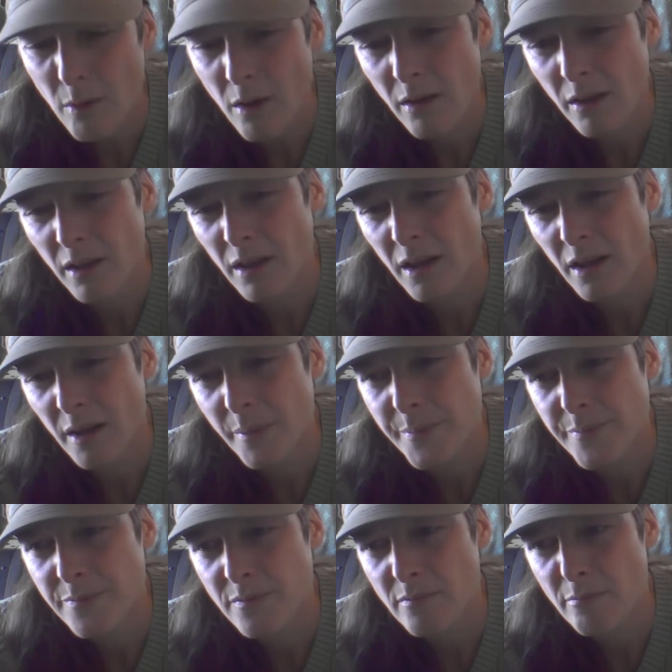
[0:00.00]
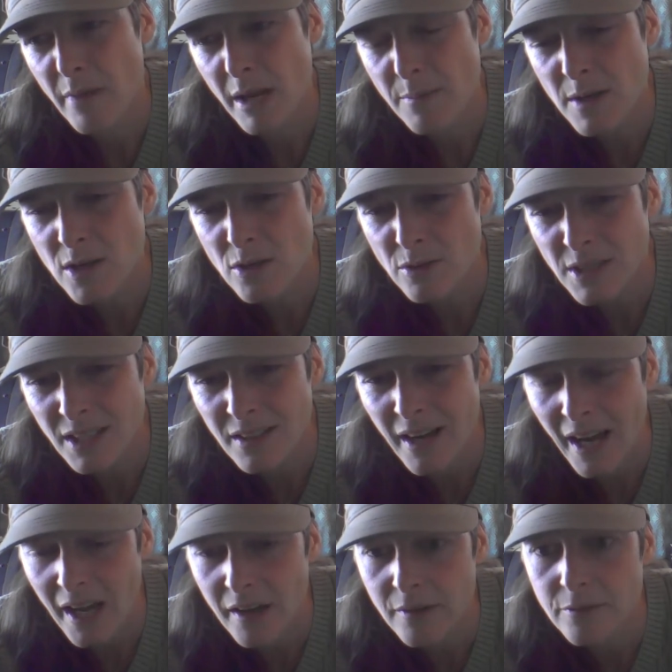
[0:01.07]
Well, um, so. maybe you didn't
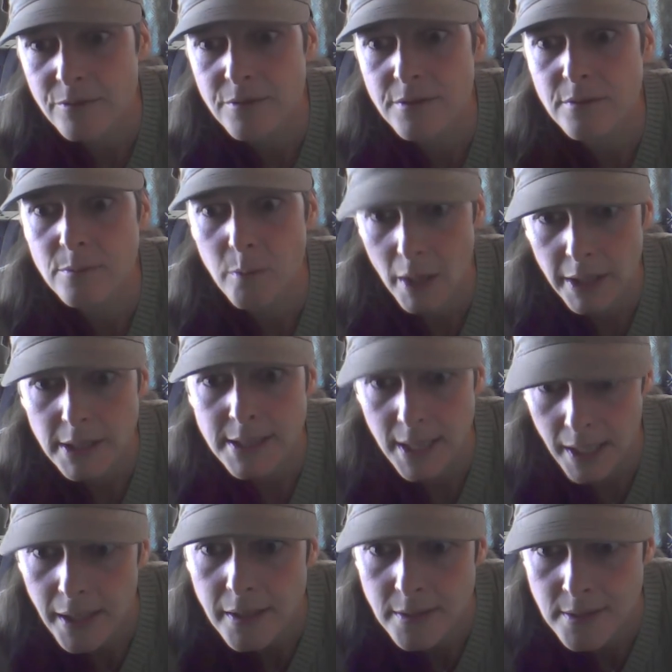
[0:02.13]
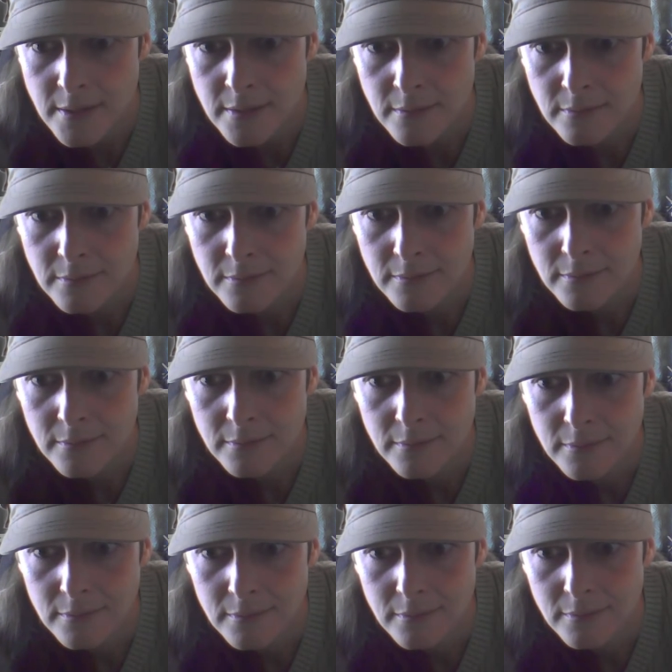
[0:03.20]
have what it takes
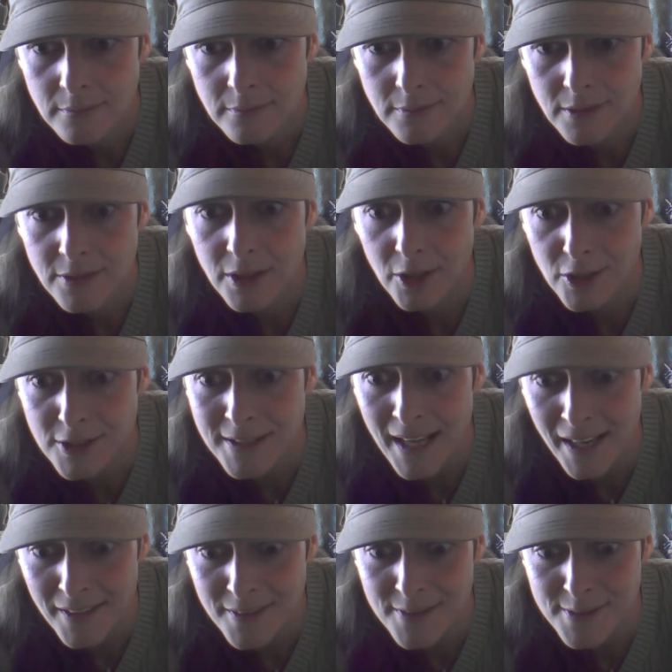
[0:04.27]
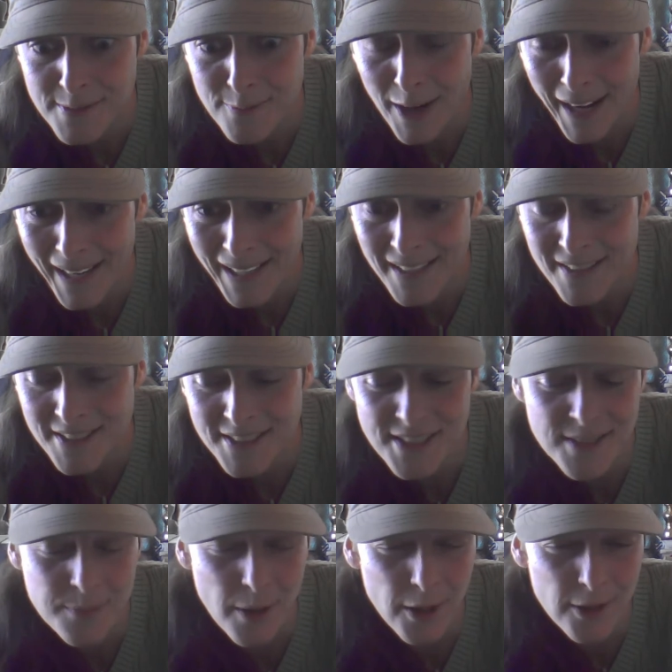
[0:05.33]
there's that, right? This
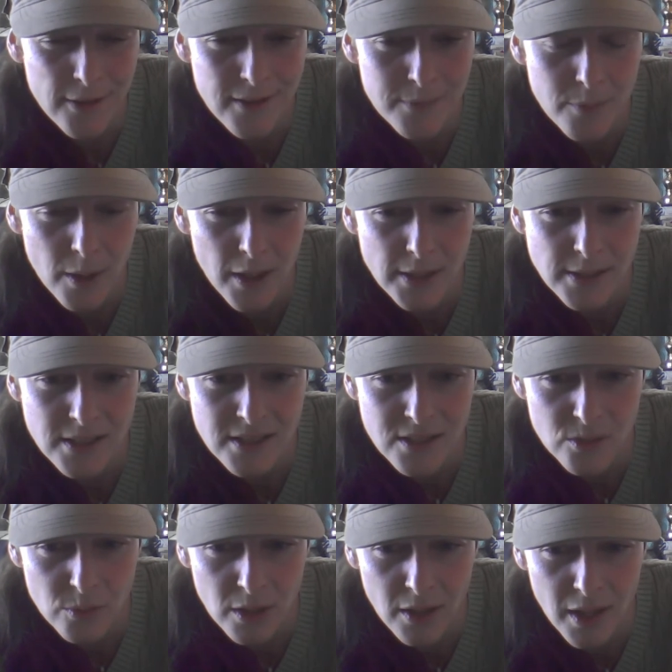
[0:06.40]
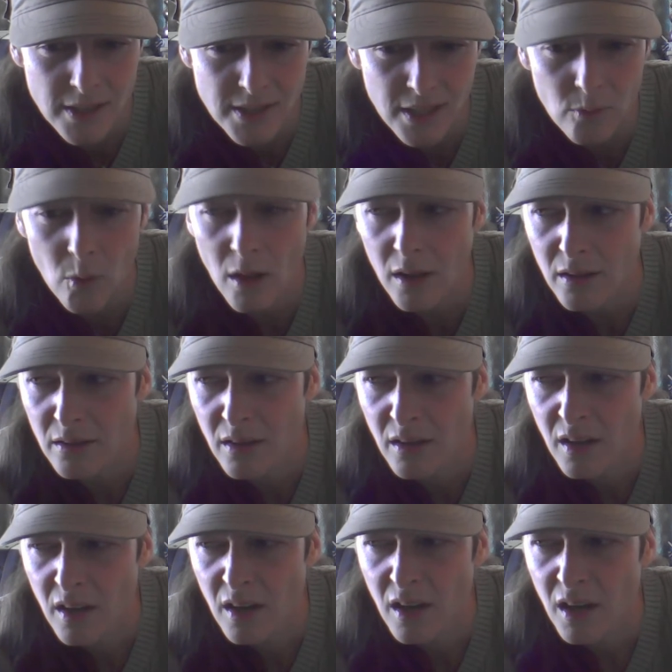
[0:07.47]
is part of the process is realizing, well,
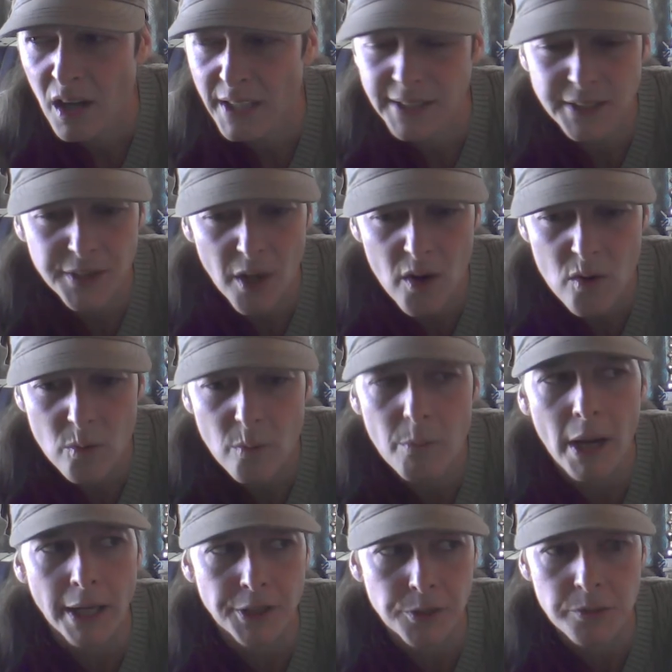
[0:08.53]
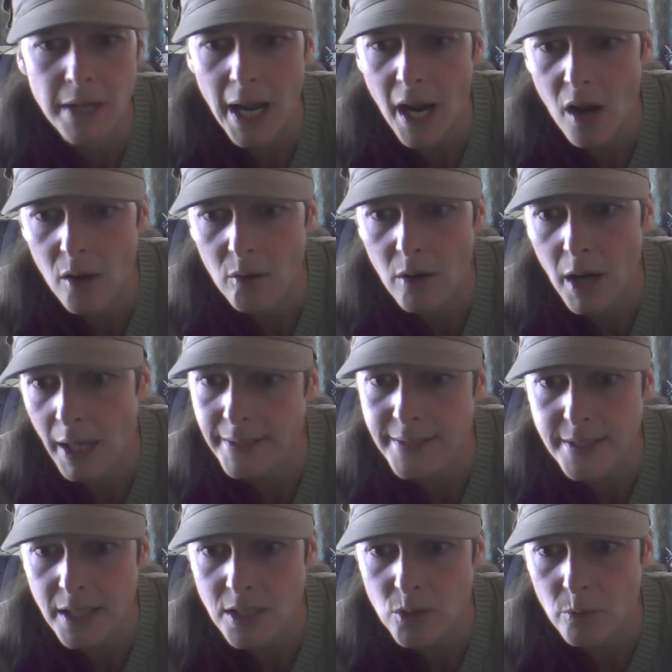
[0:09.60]
I didn't know. I do now.
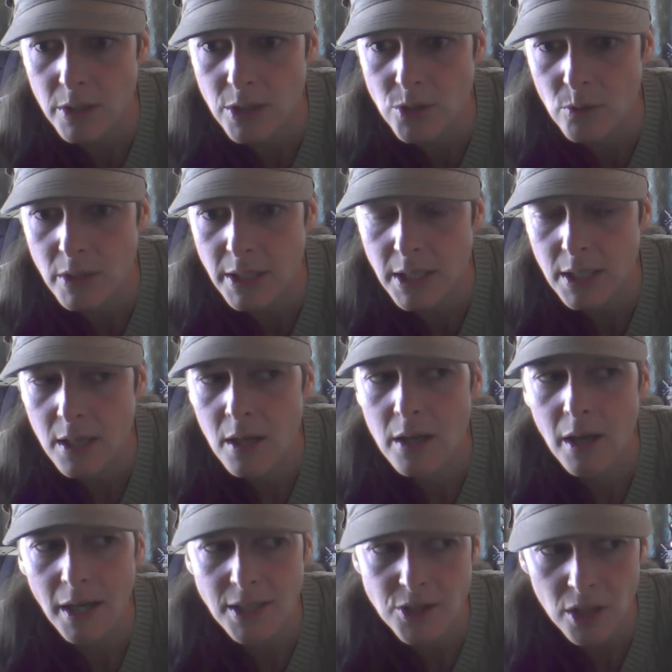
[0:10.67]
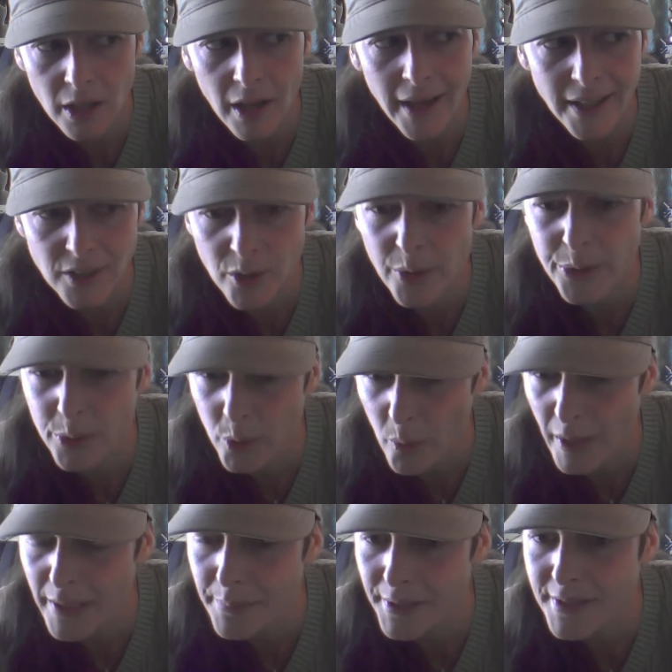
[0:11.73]
Hindsight 2020. I had to go through
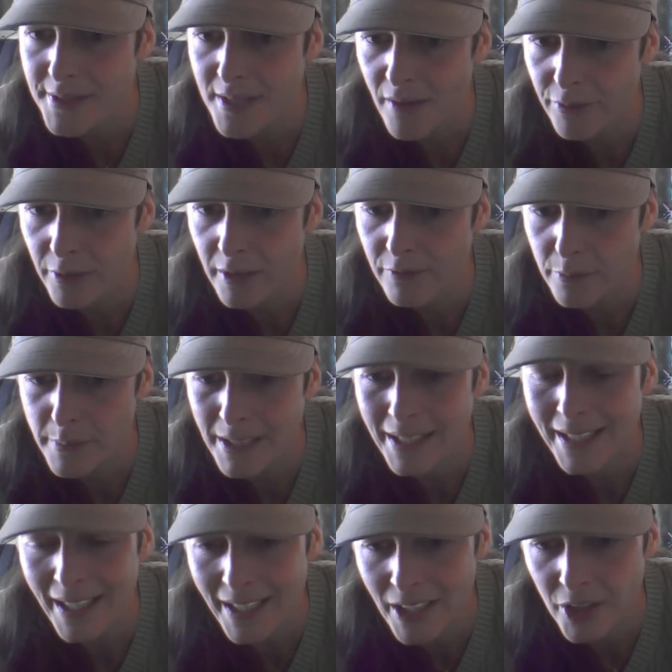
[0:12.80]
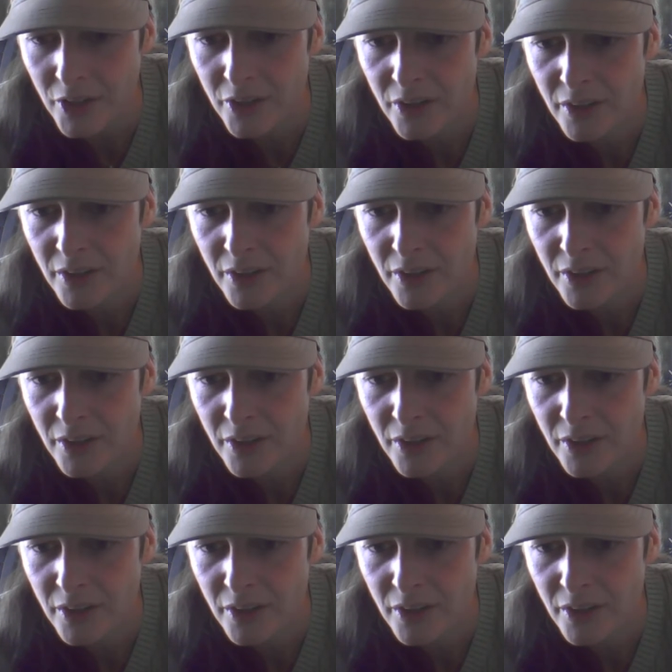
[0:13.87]
quite a bit of suffering for me to get here.